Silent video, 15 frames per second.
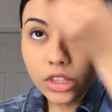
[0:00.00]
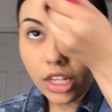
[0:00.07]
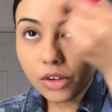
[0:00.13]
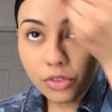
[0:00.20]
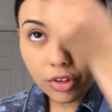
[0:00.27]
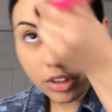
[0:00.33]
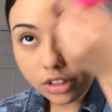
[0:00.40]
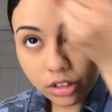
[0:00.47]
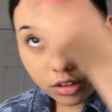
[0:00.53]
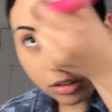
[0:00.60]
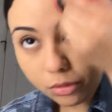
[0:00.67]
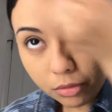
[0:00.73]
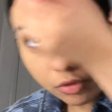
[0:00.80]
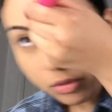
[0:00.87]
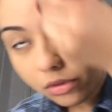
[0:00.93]
Now for the
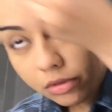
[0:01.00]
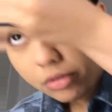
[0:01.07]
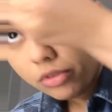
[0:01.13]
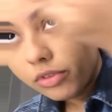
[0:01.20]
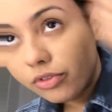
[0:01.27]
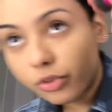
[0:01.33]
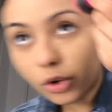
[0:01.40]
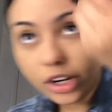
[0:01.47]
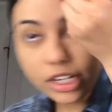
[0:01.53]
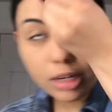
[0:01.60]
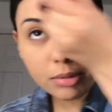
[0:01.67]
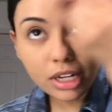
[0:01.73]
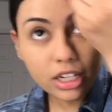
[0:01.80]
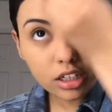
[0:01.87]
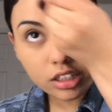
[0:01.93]
forehead,
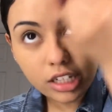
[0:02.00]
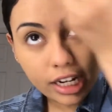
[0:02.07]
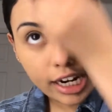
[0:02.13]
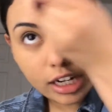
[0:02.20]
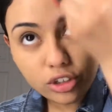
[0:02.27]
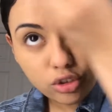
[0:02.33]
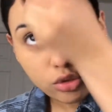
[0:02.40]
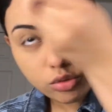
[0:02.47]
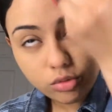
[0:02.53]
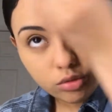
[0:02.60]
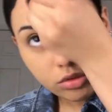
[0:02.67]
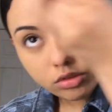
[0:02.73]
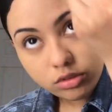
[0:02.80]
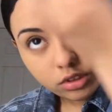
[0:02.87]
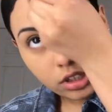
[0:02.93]
I'm not gonna lie, I do
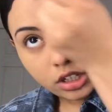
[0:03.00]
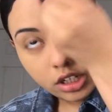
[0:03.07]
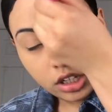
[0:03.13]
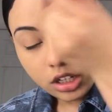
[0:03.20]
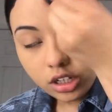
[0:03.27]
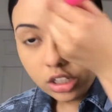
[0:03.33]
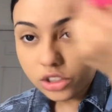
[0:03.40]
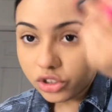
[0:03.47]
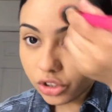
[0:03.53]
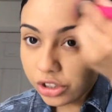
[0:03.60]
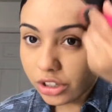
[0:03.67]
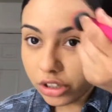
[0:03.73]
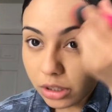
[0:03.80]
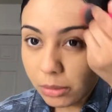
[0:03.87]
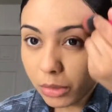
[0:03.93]

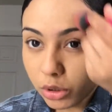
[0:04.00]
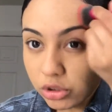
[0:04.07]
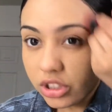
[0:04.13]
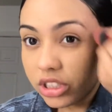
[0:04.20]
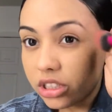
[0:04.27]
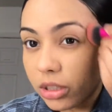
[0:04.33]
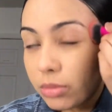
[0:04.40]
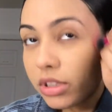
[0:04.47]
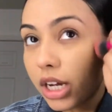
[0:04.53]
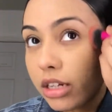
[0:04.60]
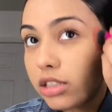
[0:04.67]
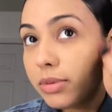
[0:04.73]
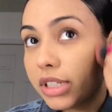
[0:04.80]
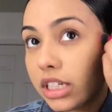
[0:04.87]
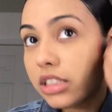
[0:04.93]
circular motion
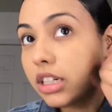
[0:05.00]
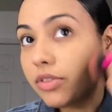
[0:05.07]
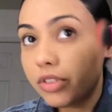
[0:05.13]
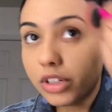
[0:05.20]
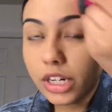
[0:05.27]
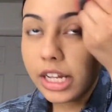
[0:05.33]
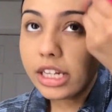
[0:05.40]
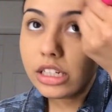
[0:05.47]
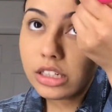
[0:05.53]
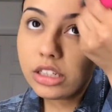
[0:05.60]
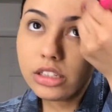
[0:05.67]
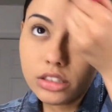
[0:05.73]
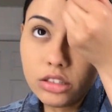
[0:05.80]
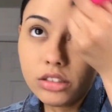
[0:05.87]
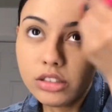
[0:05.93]
sometimes because I feel like
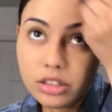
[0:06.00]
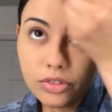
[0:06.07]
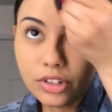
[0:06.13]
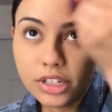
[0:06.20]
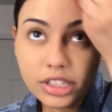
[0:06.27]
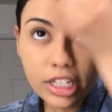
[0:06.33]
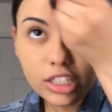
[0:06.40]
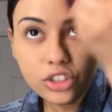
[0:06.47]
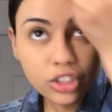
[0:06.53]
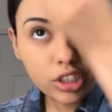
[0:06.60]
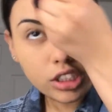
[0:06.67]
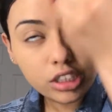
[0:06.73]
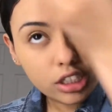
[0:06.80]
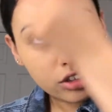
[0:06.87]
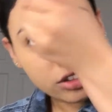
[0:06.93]
the
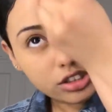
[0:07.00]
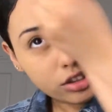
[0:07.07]
foundation, there's